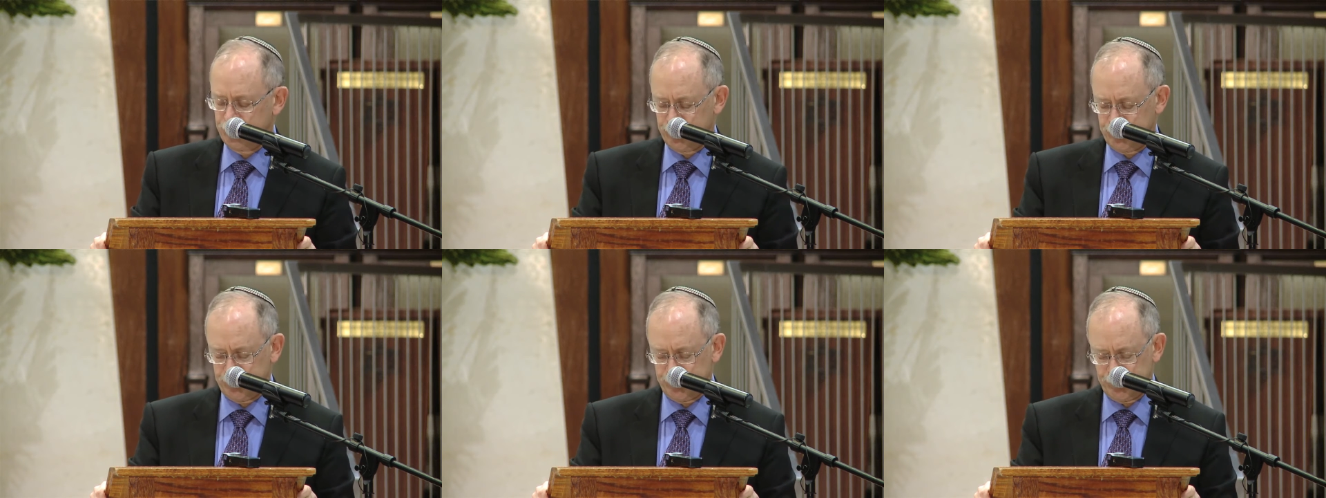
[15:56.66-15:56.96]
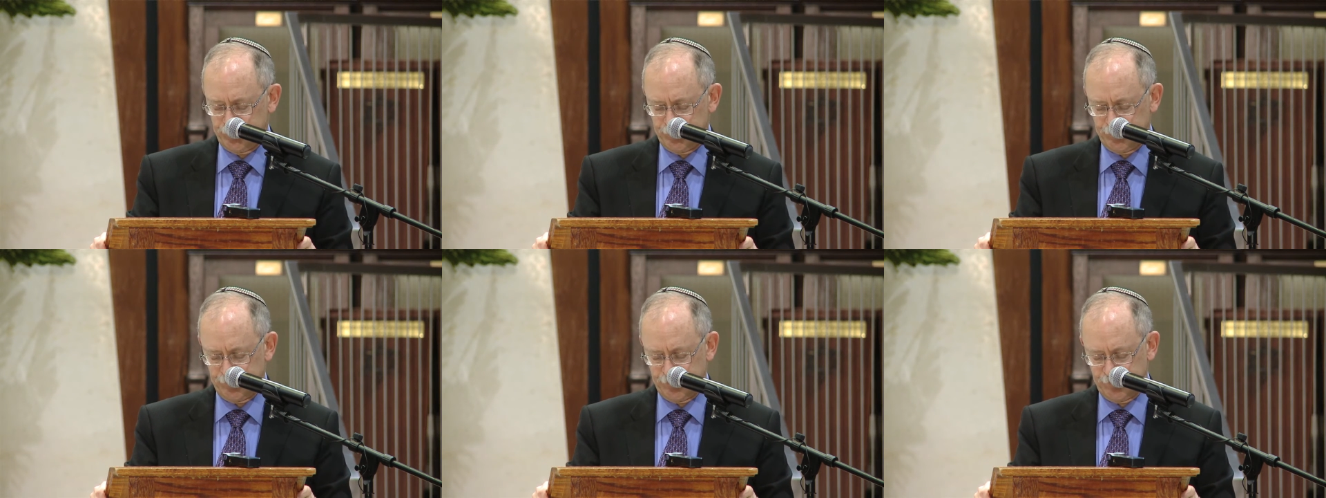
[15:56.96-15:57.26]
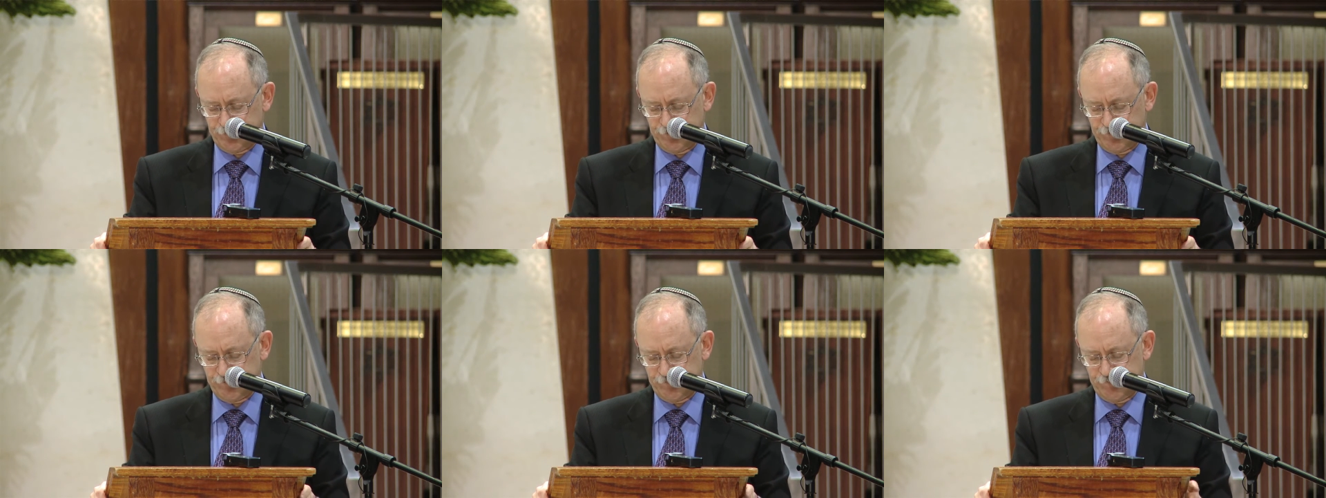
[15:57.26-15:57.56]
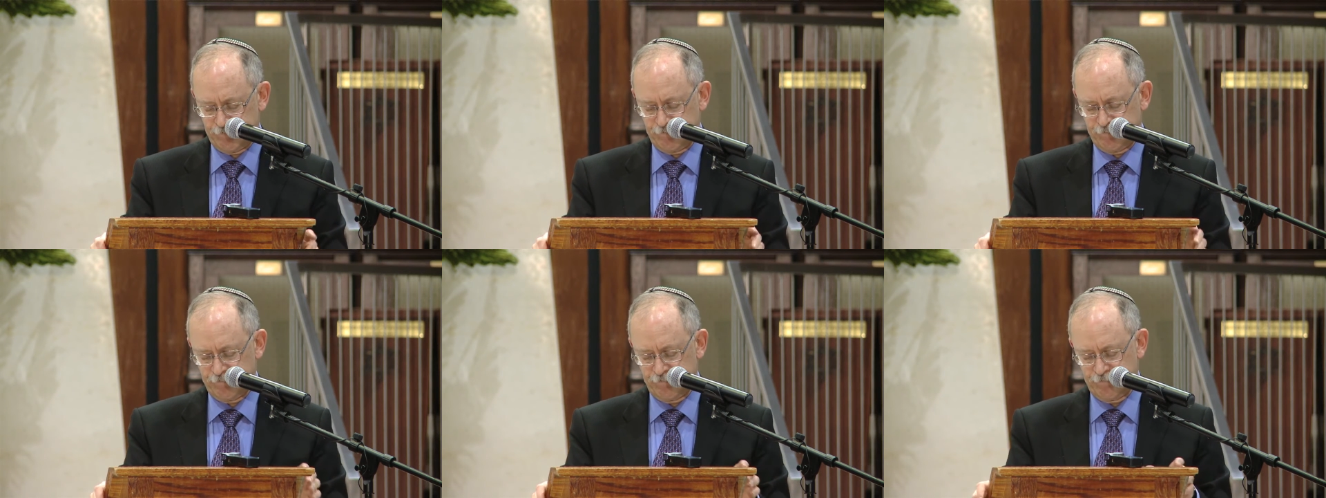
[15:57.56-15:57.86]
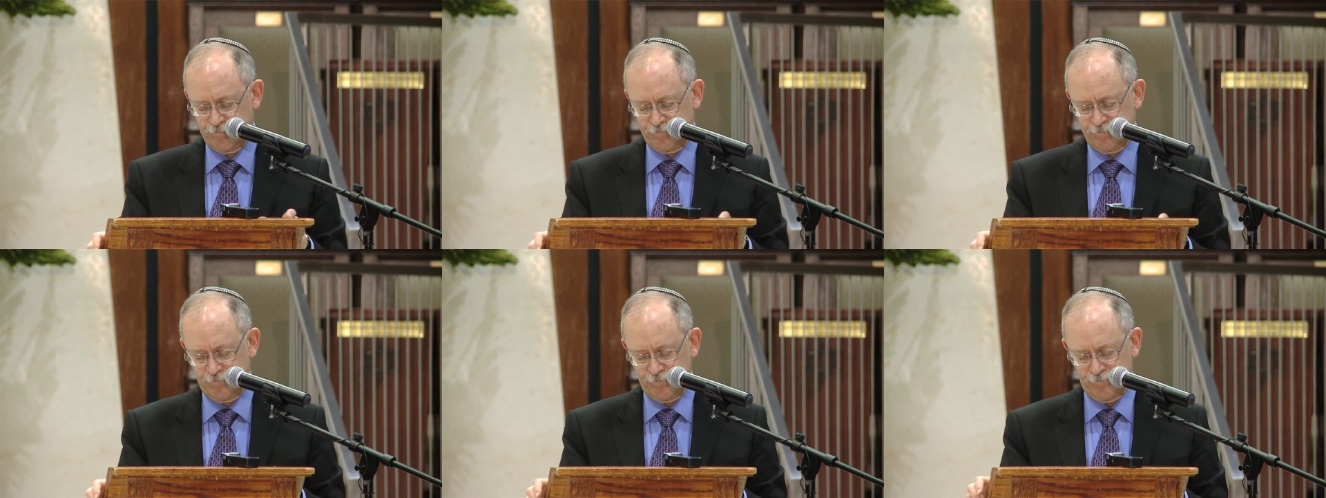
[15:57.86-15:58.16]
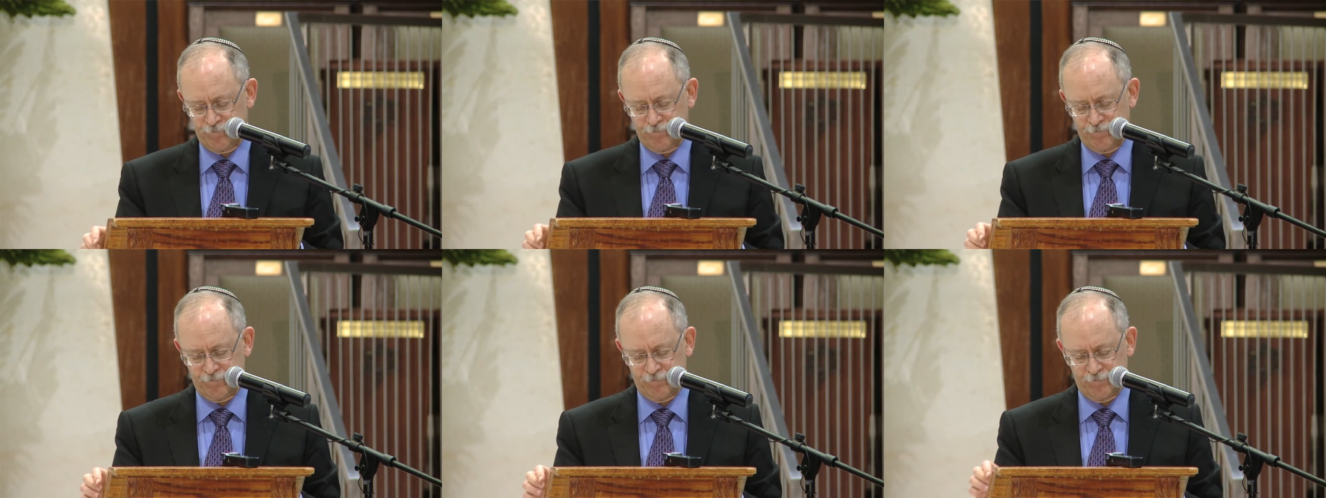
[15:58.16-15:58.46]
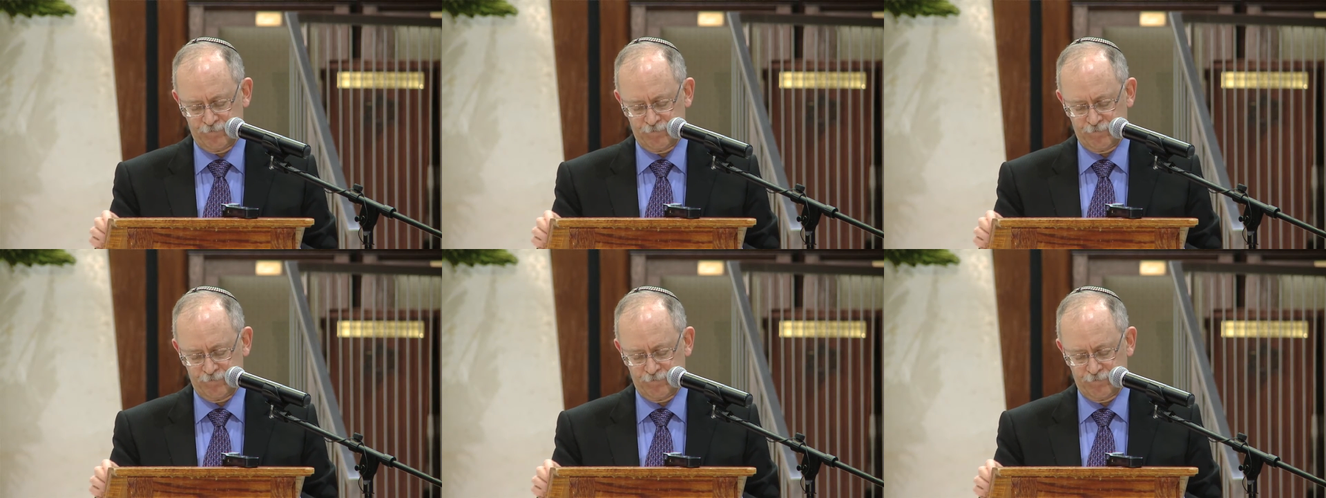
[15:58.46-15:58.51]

[no speech]